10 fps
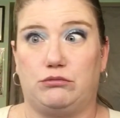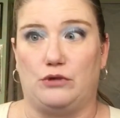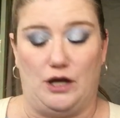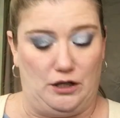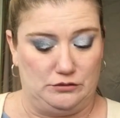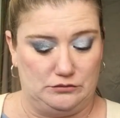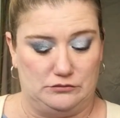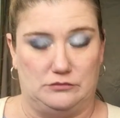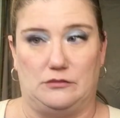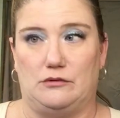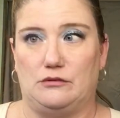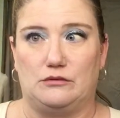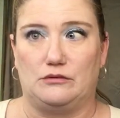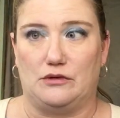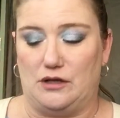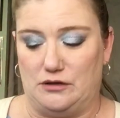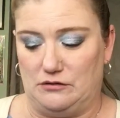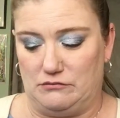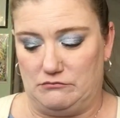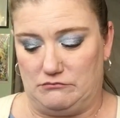yeah,
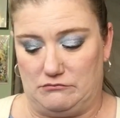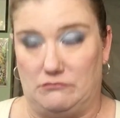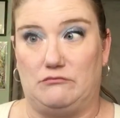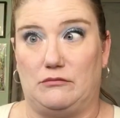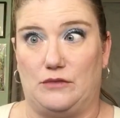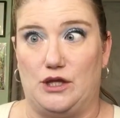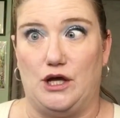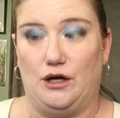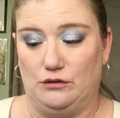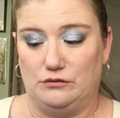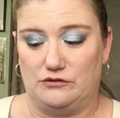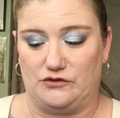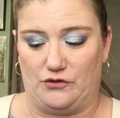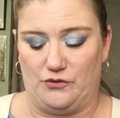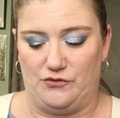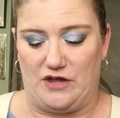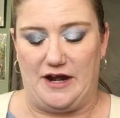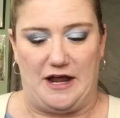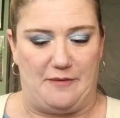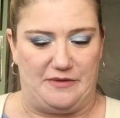and yeah, so
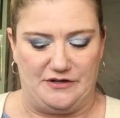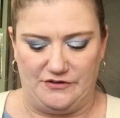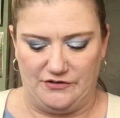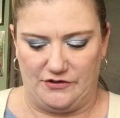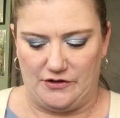that happened.